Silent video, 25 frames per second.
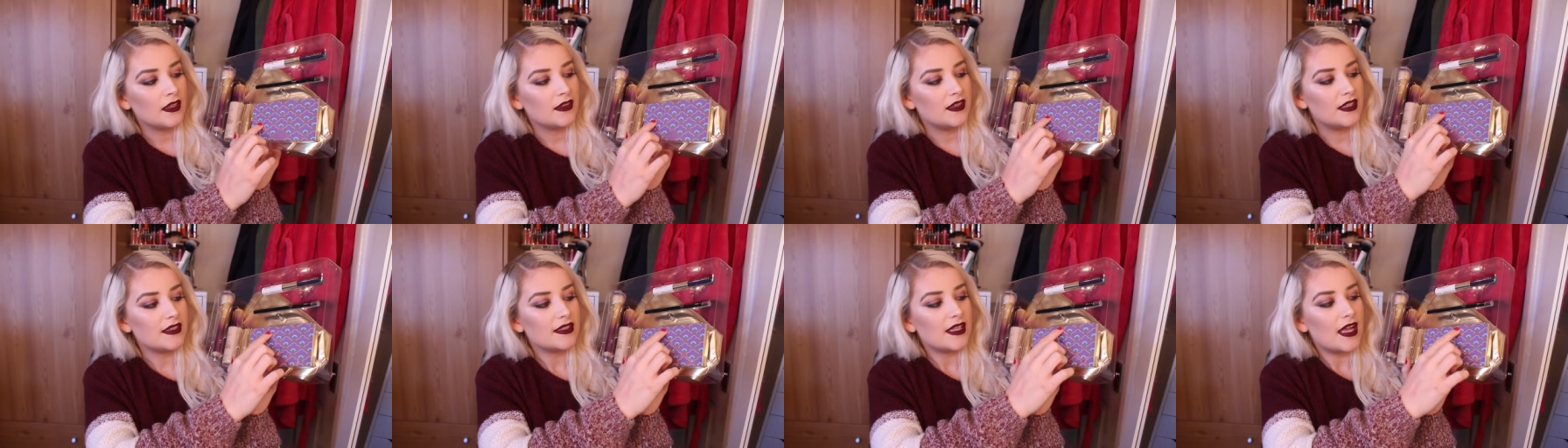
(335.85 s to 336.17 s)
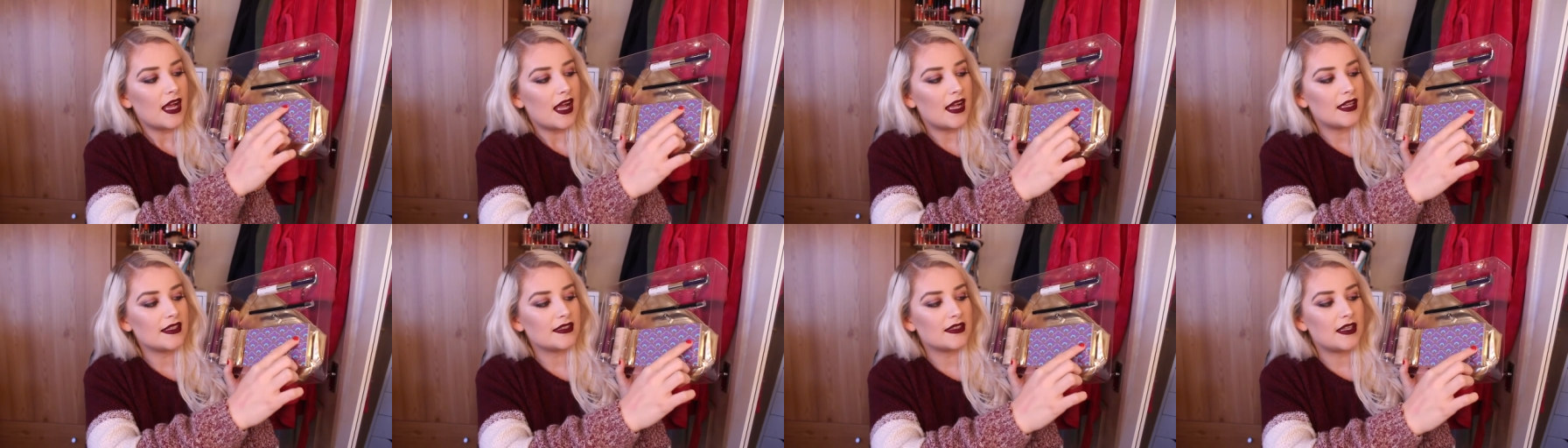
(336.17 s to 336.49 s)
This
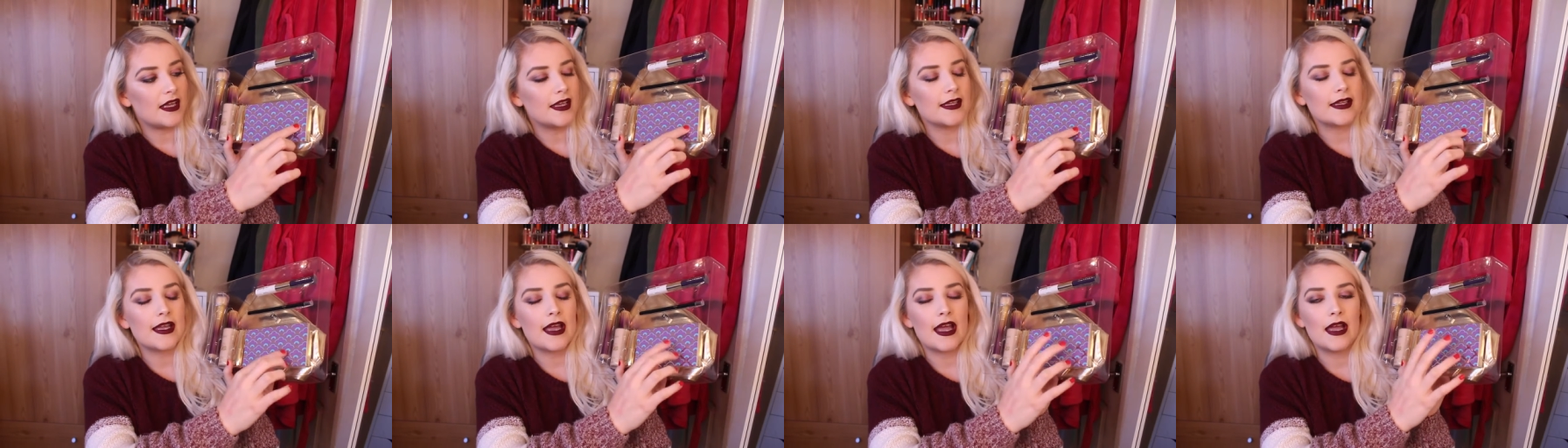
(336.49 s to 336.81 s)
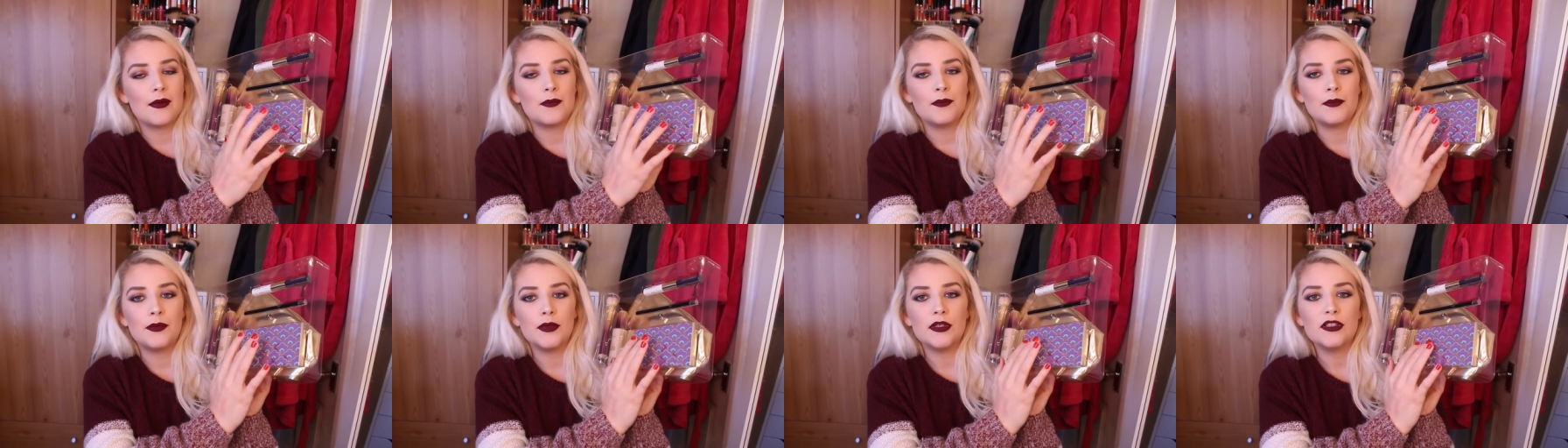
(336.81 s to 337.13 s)
has like
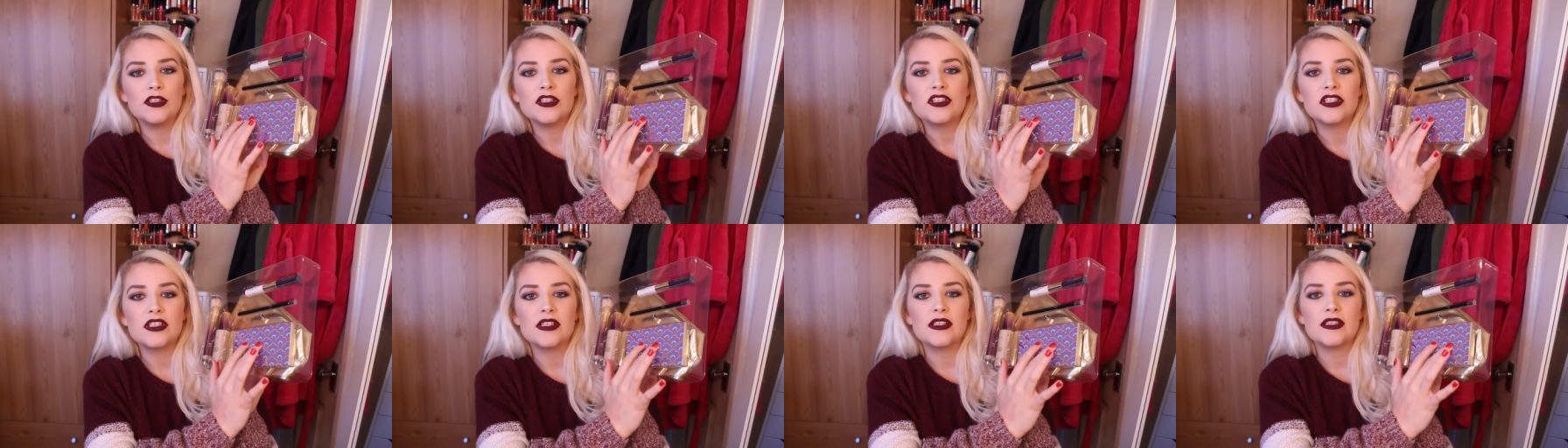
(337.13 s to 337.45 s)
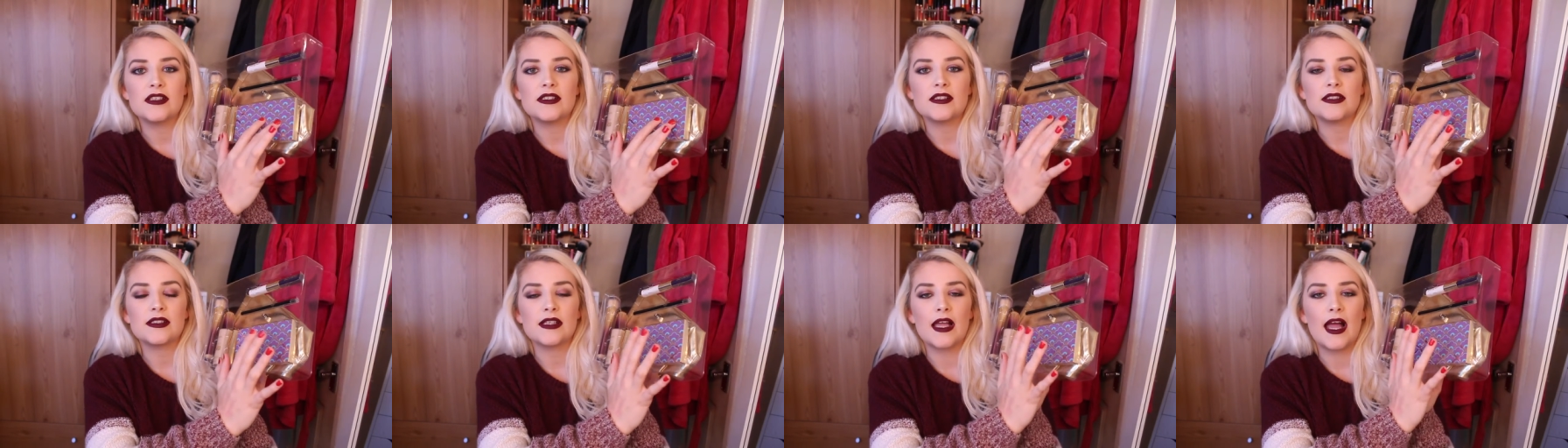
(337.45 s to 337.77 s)
um,
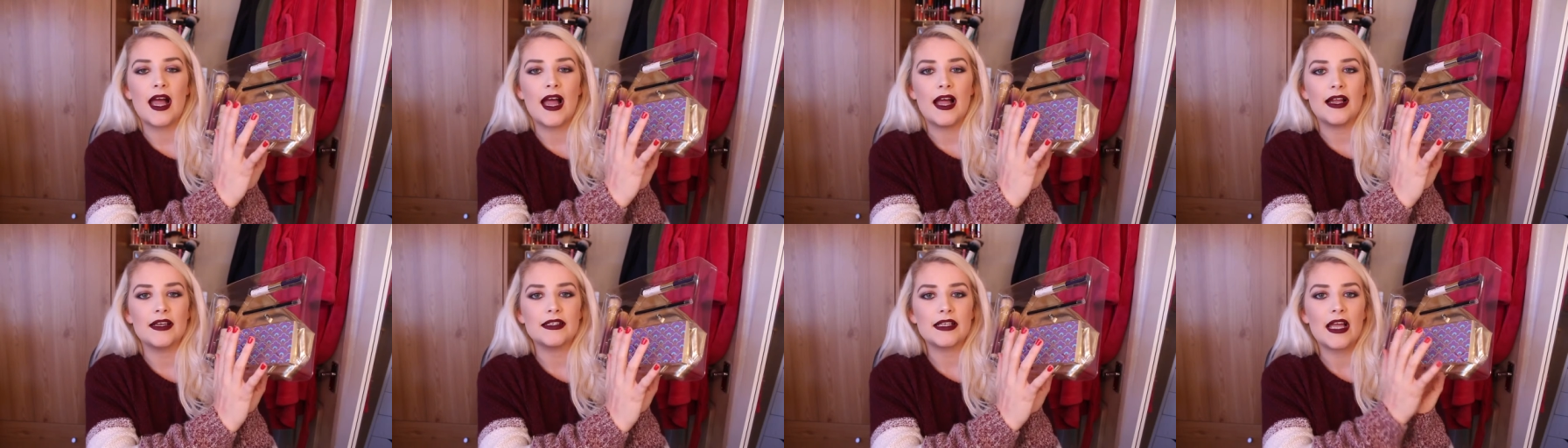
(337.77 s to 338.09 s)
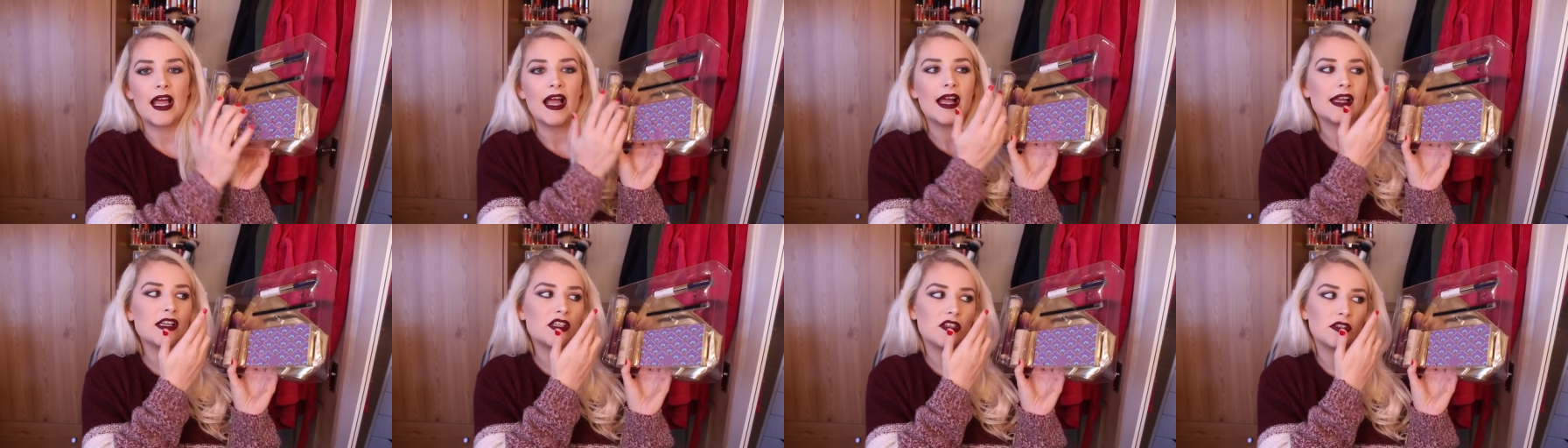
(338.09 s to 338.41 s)
blushes and
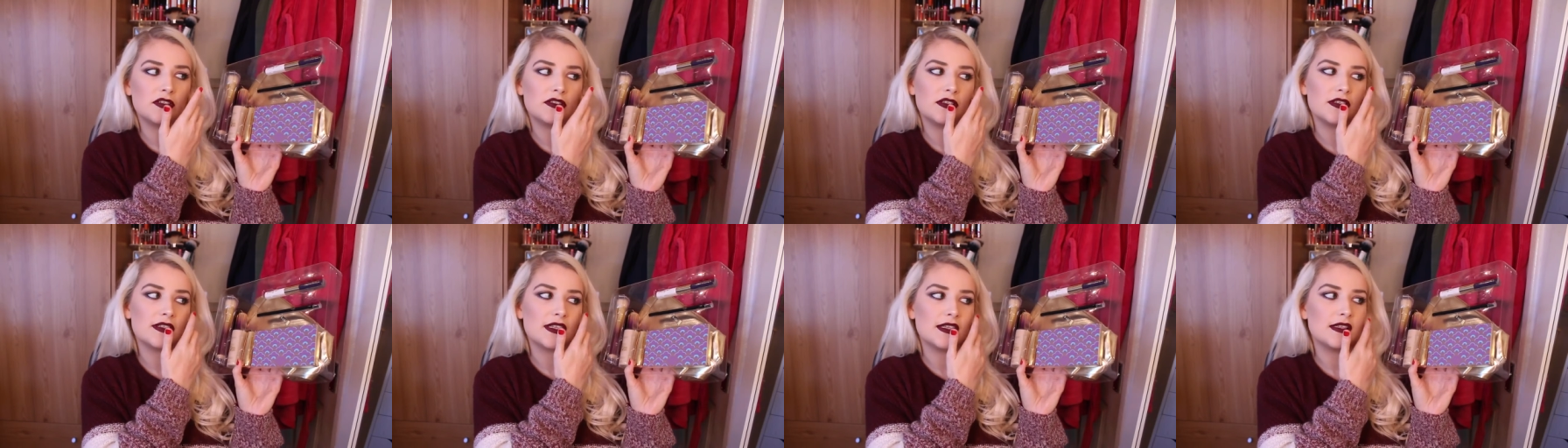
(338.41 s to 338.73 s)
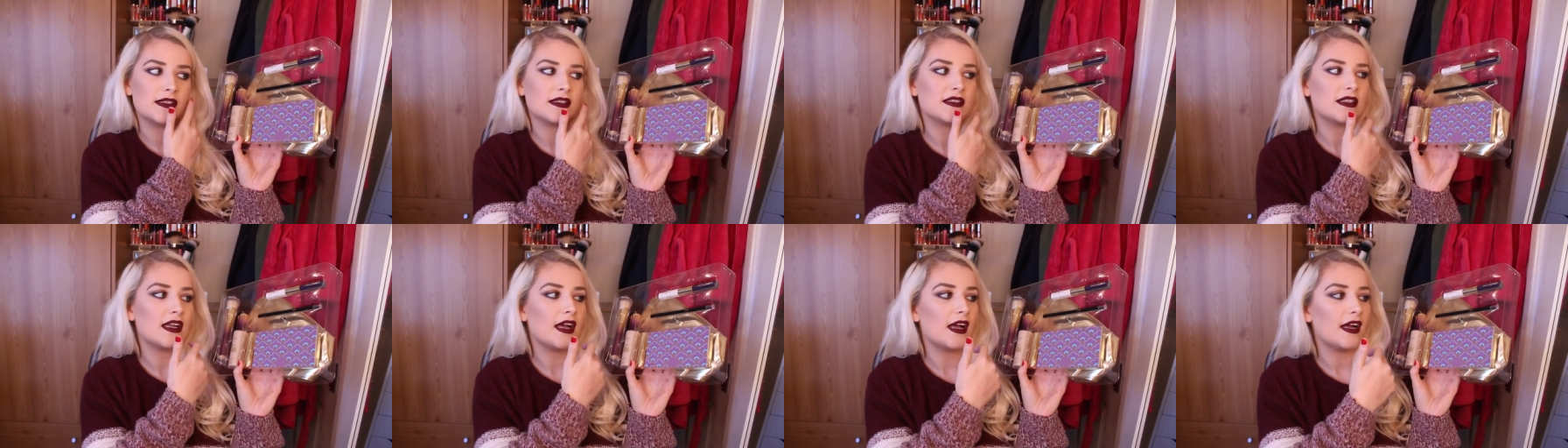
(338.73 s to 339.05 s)
eyeshadows
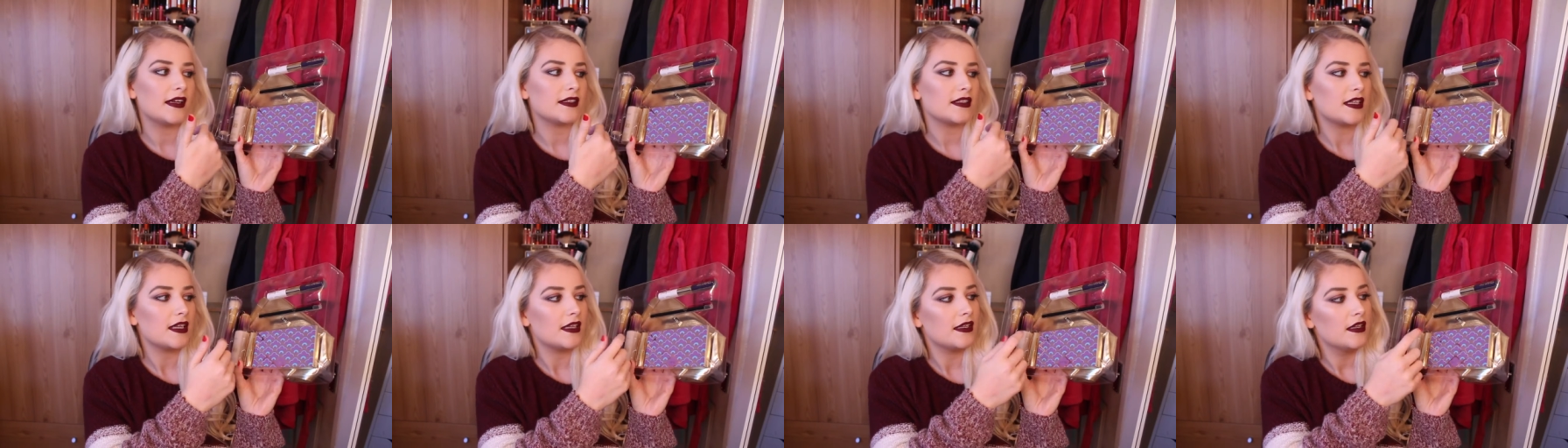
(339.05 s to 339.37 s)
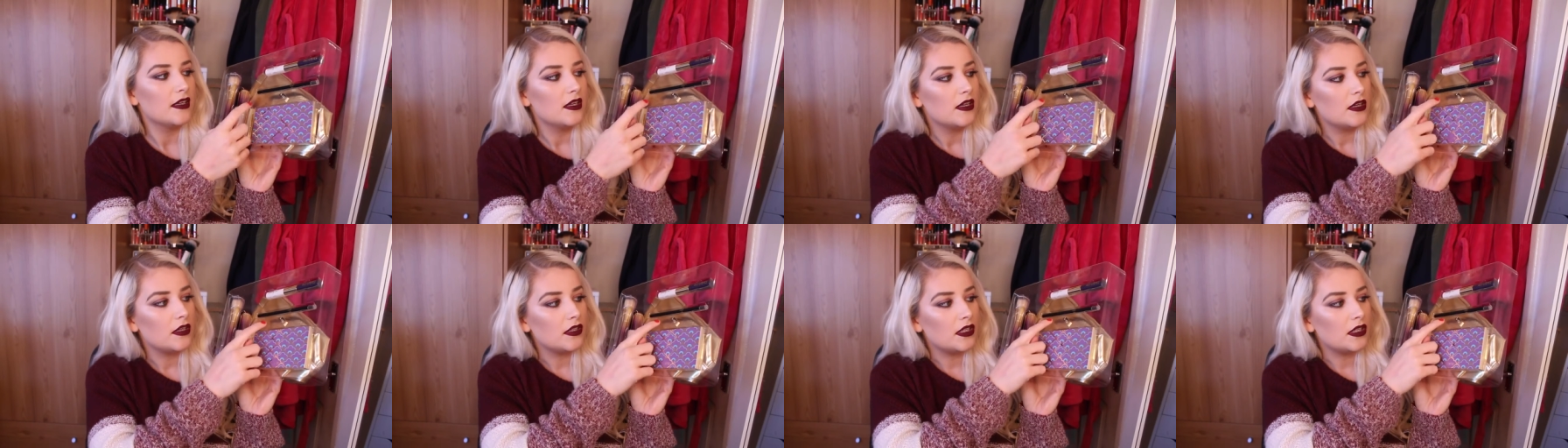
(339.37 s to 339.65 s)
inside it.